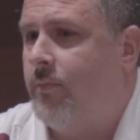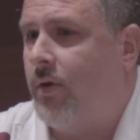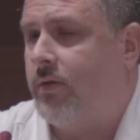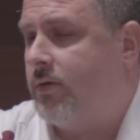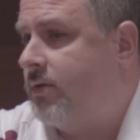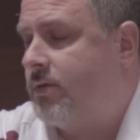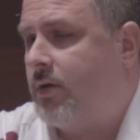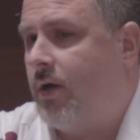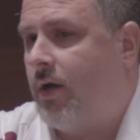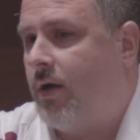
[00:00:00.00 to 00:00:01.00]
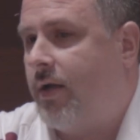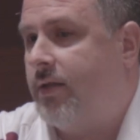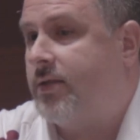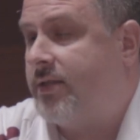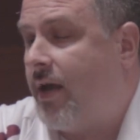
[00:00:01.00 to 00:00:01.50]
But there's
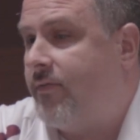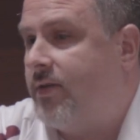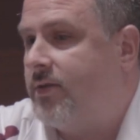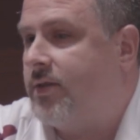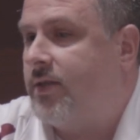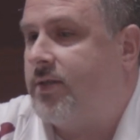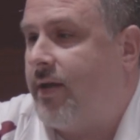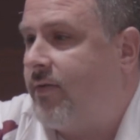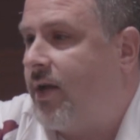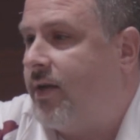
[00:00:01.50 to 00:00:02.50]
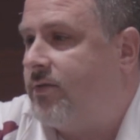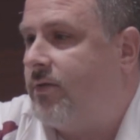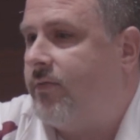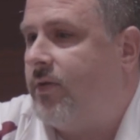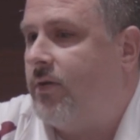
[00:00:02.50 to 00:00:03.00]
in sevens, it's 7 guys on
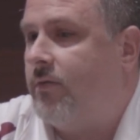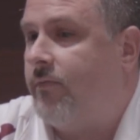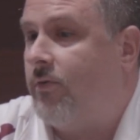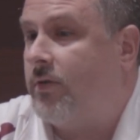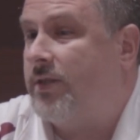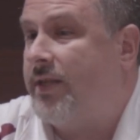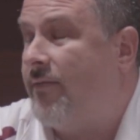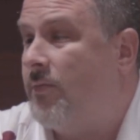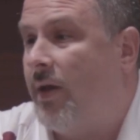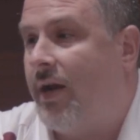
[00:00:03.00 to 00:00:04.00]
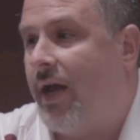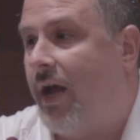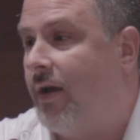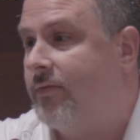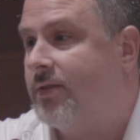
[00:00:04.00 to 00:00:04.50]
the field for 7-minute
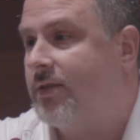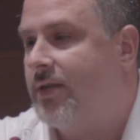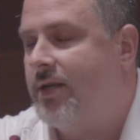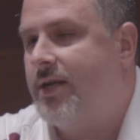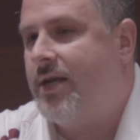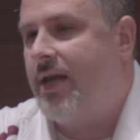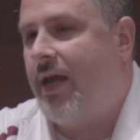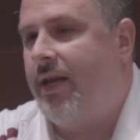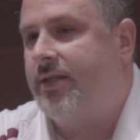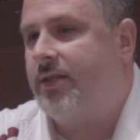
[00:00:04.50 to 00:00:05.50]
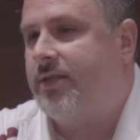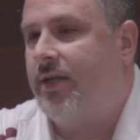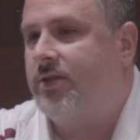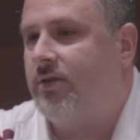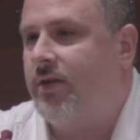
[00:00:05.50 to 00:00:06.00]
halves, and it's
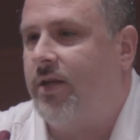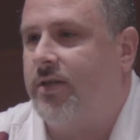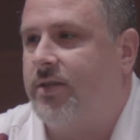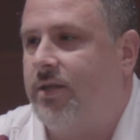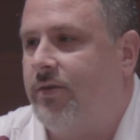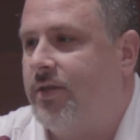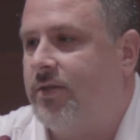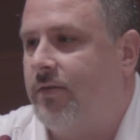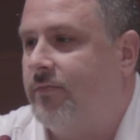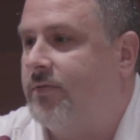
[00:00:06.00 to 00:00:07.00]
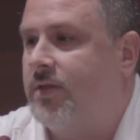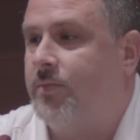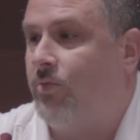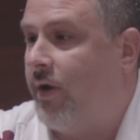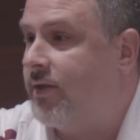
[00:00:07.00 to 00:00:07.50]
essentially a series of
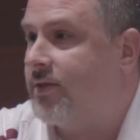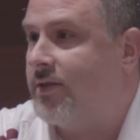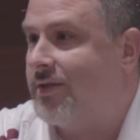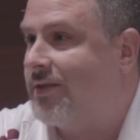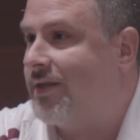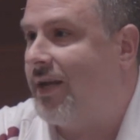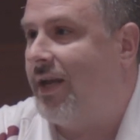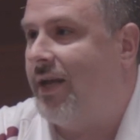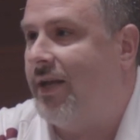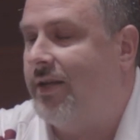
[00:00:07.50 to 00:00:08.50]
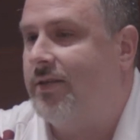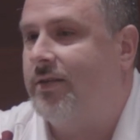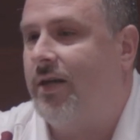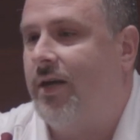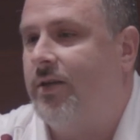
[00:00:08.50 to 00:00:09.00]
sprints
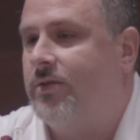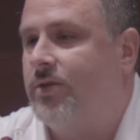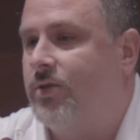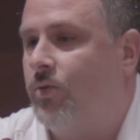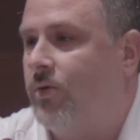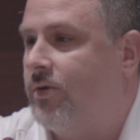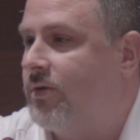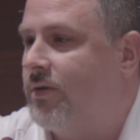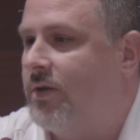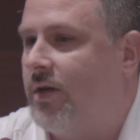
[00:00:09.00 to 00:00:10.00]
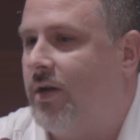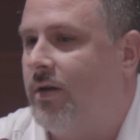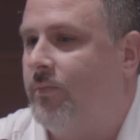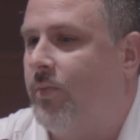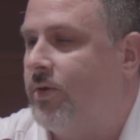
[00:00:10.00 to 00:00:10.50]
and short
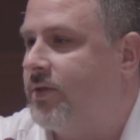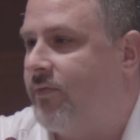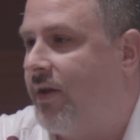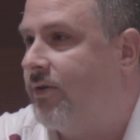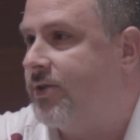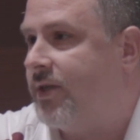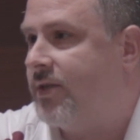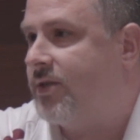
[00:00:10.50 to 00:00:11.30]
bursts of energy.